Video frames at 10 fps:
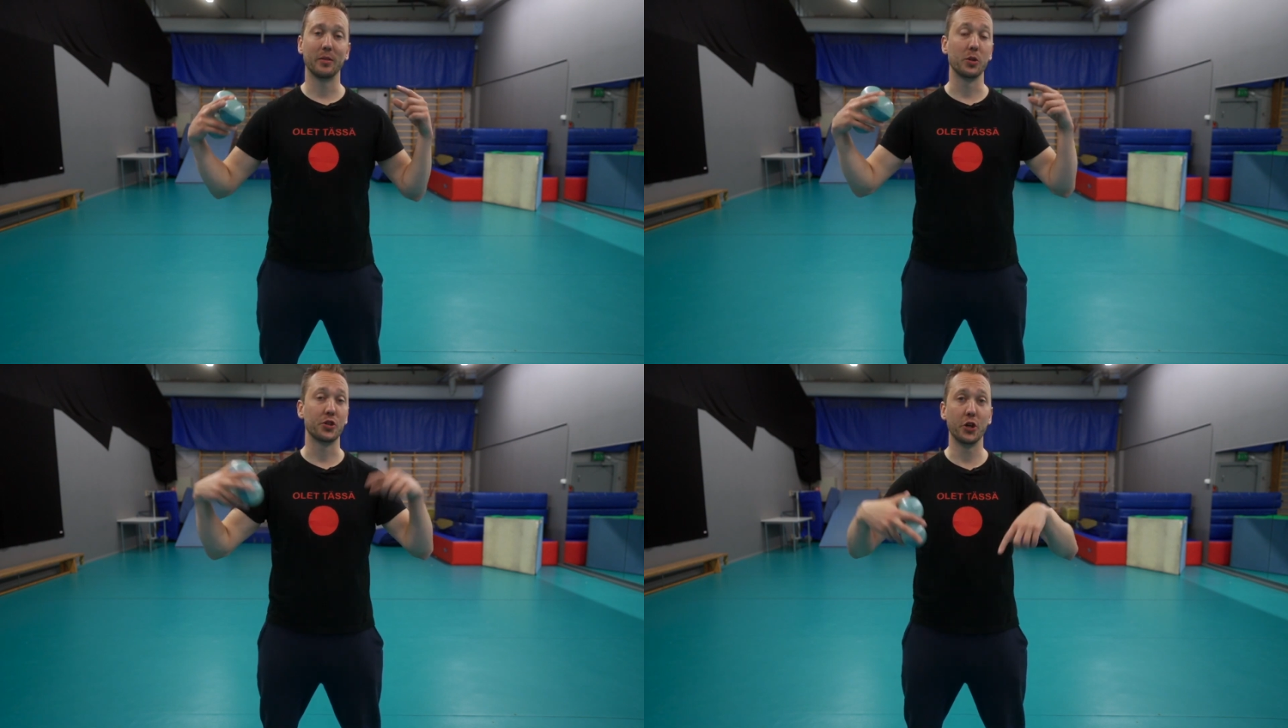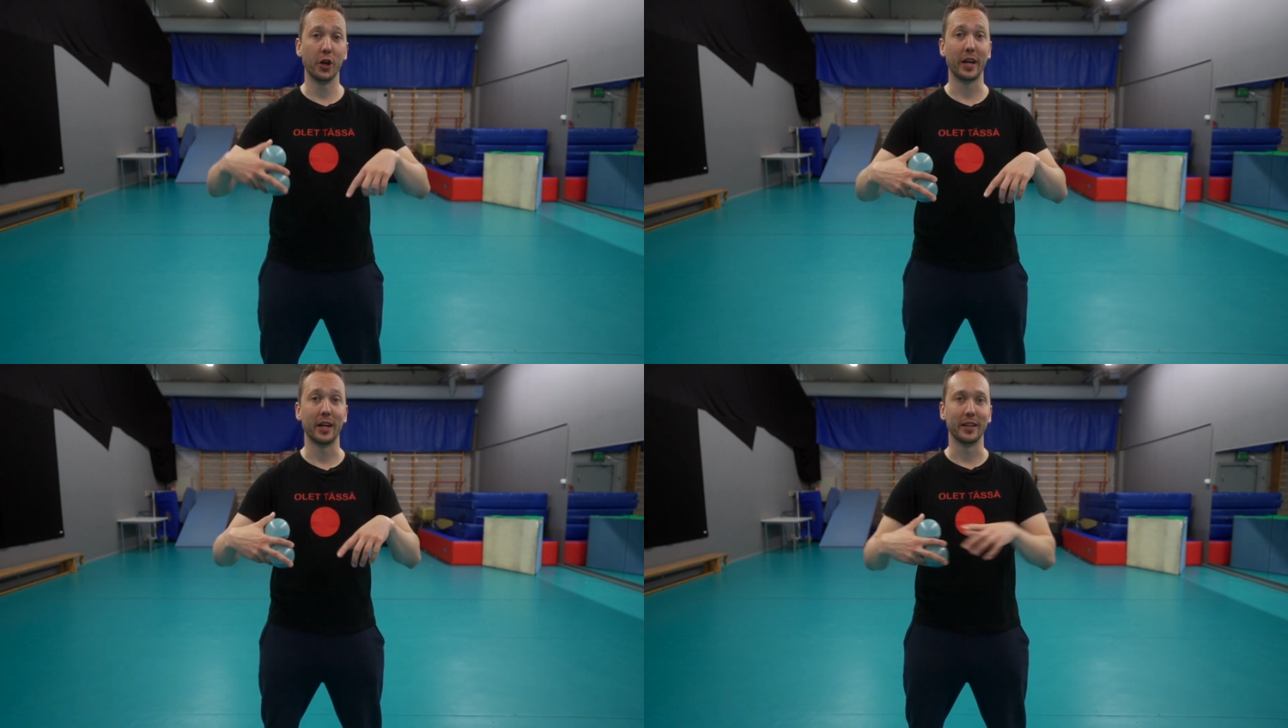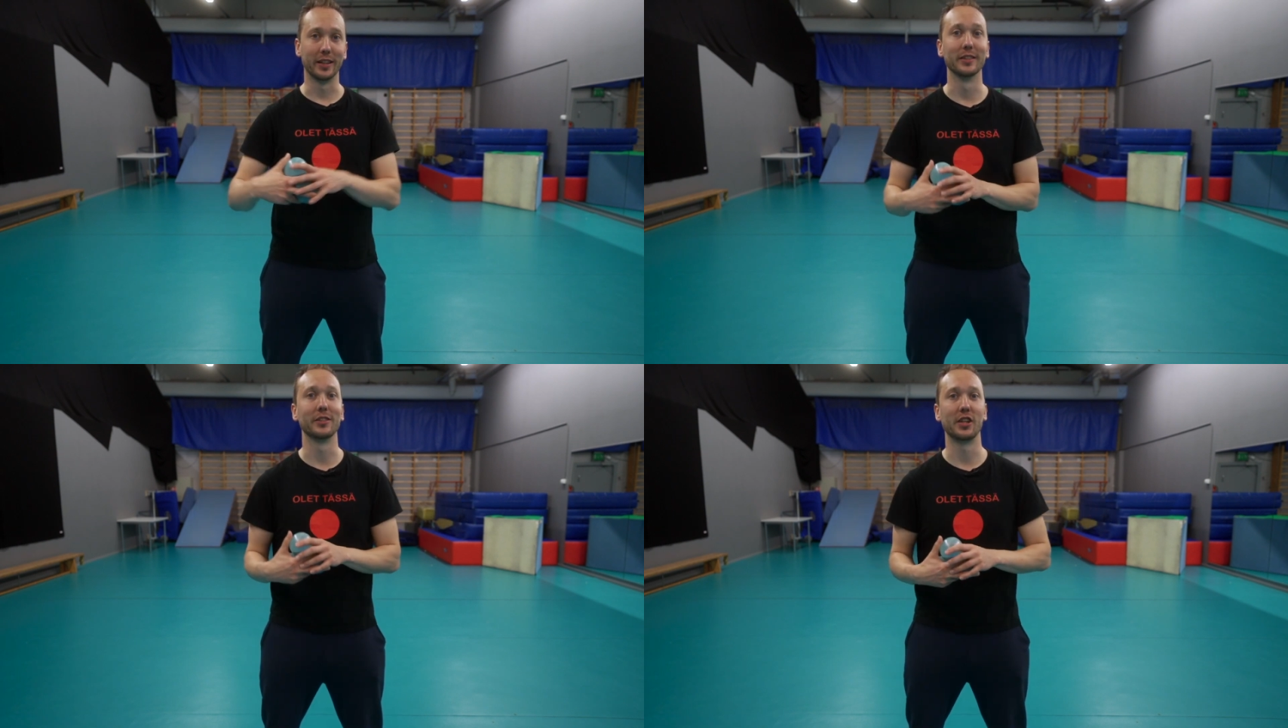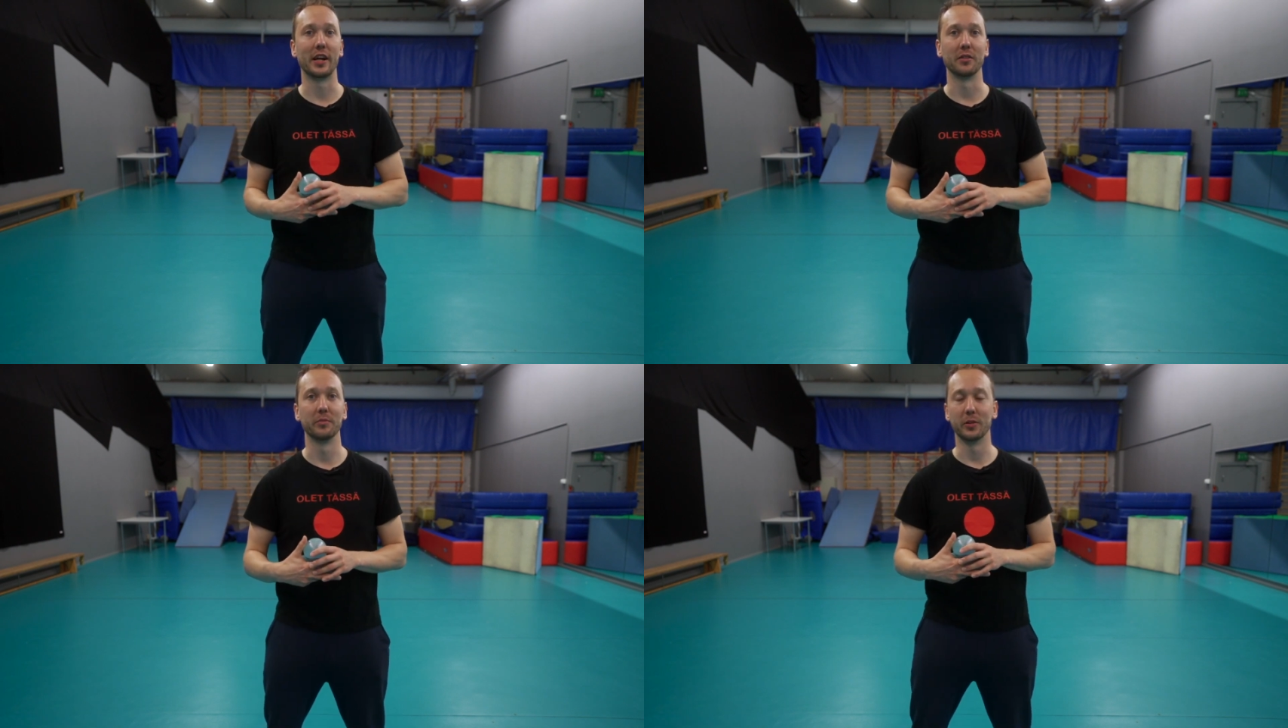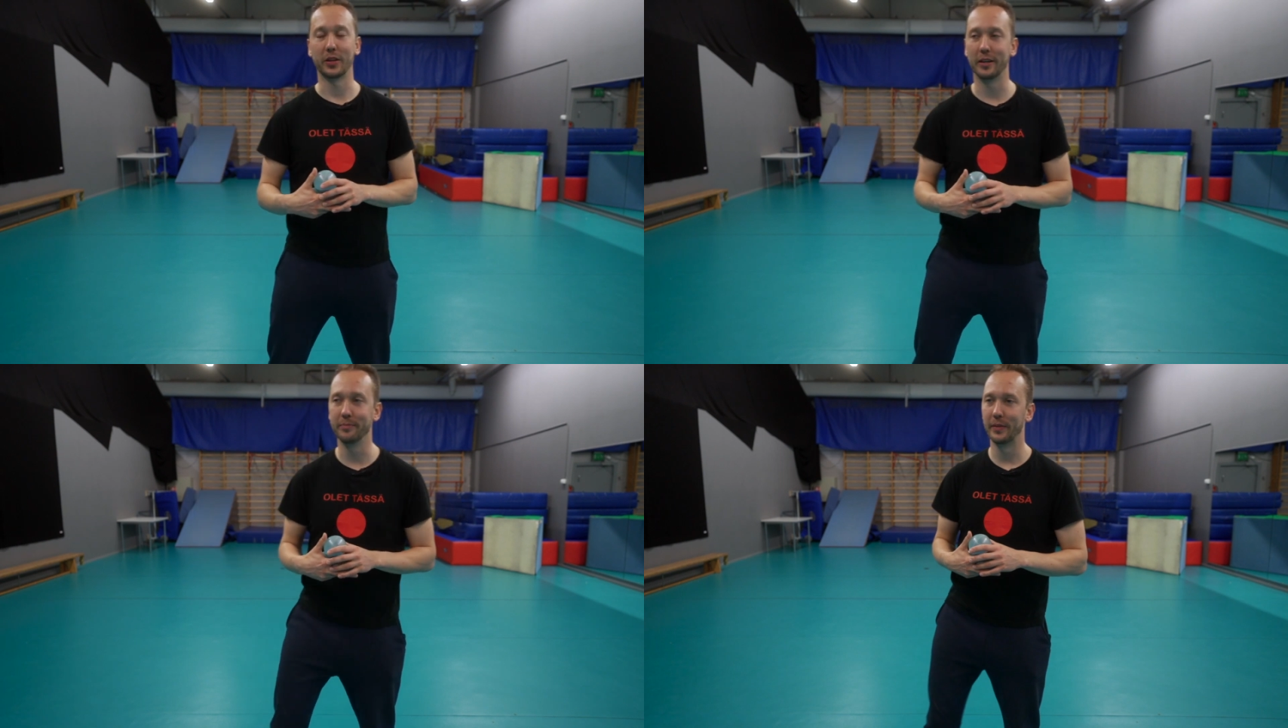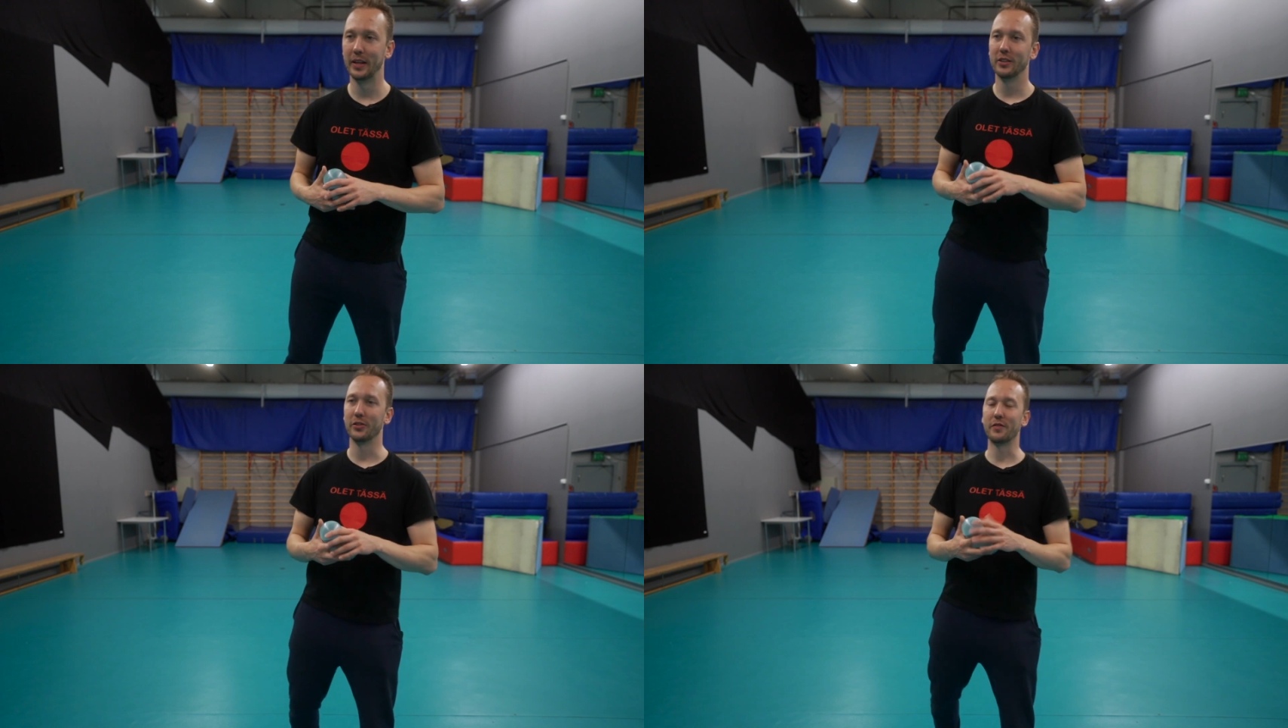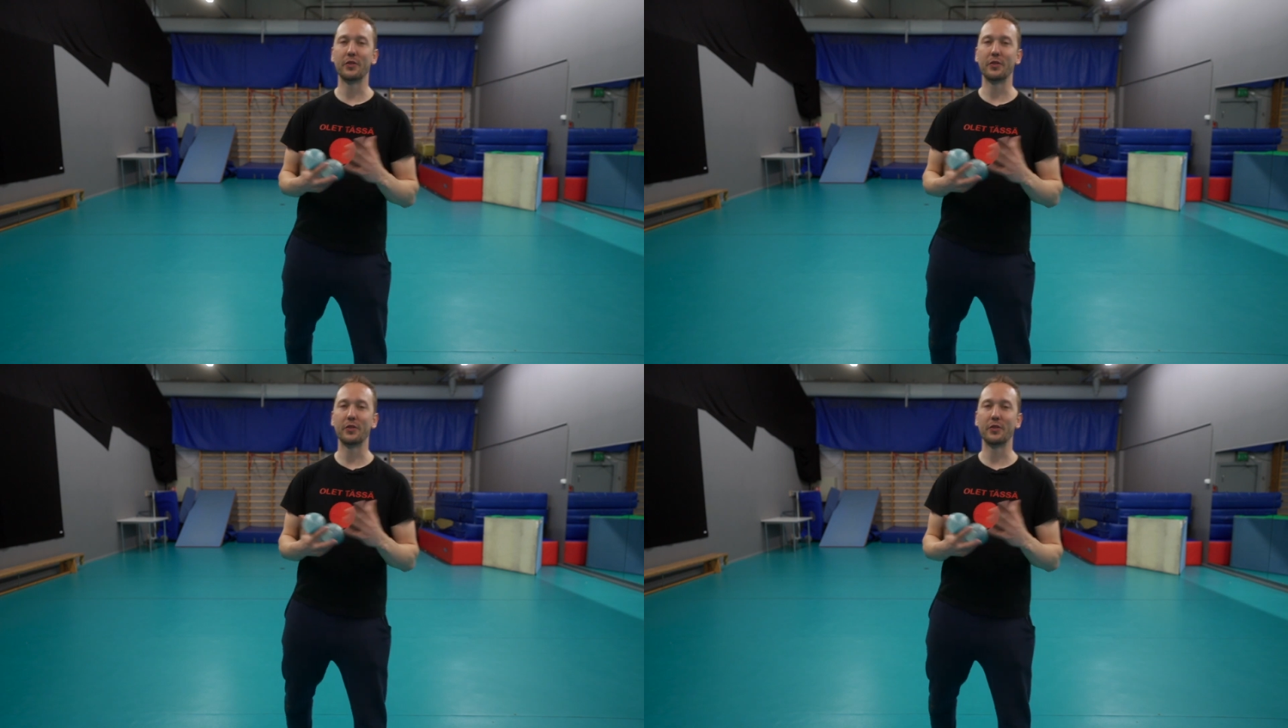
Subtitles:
what you're gonna get in this channel. Okay, so if